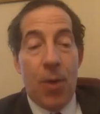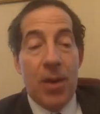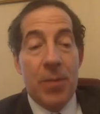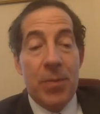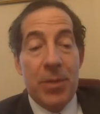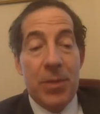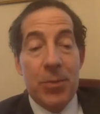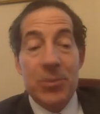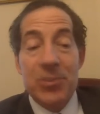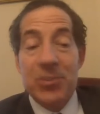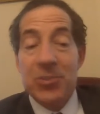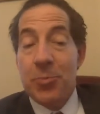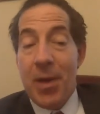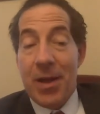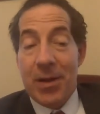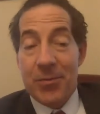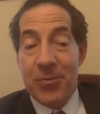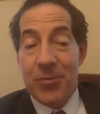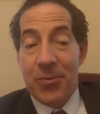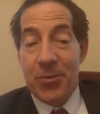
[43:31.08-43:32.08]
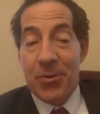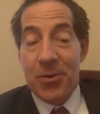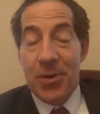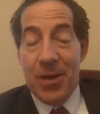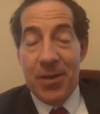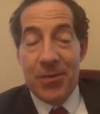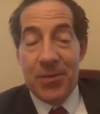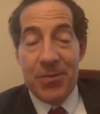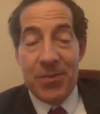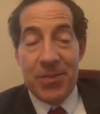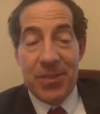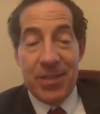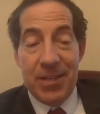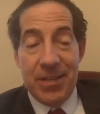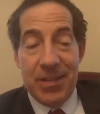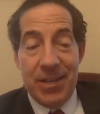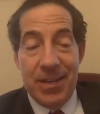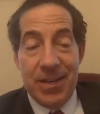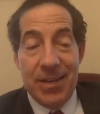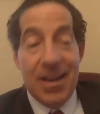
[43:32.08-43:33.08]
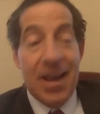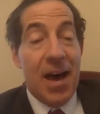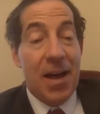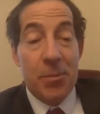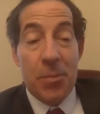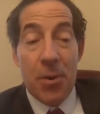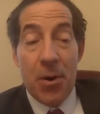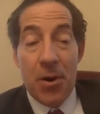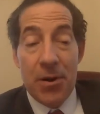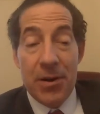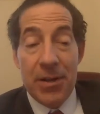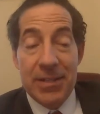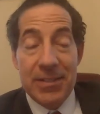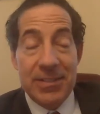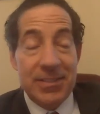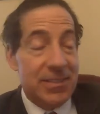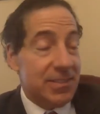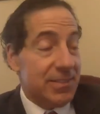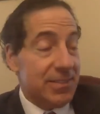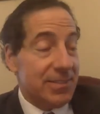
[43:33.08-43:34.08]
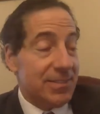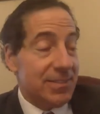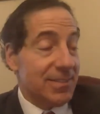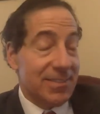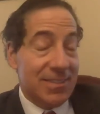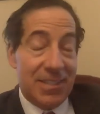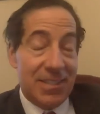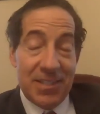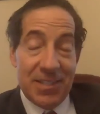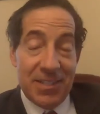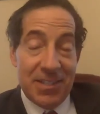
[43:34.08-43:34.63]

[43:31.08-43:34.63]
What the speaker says: want to be respectful of the nonpartisan